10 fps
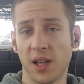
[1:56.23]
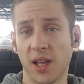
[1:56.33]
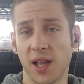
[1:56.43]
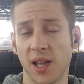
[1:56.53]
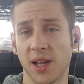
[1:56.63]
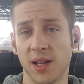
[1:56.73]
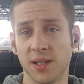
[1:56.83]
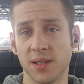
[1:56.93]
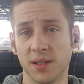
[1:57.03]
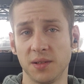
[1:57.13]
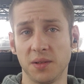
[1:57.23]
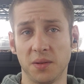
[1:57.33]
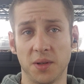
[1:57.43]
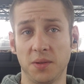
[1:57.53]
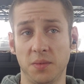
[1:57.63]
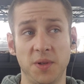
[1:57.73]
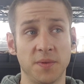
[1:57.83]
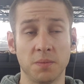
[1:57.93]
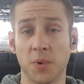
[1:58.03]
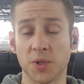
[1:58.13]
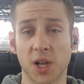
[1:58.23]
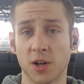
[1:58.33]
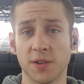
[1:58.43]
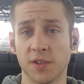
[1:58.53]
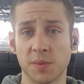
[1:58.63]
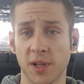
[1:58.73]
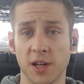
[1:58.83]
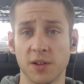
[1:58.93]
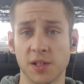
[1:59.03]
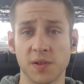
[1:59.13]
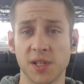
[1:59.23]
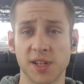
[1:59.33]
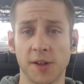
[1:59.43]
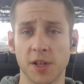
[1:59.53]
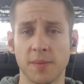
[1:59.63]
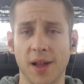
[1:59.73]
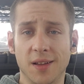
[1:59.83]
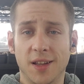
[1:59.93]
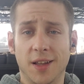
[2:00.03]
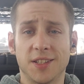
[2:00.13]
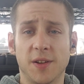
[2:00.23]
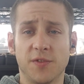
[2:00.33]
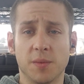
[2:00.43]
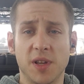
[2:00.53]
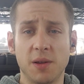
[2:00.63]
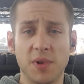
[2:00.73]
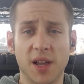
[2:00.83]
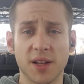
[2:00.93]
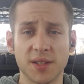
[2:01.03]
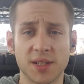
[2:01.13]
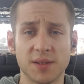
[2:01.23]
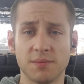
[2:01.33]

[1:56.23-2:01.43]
and even most carnivorous plant nurseries sell them, except for me because,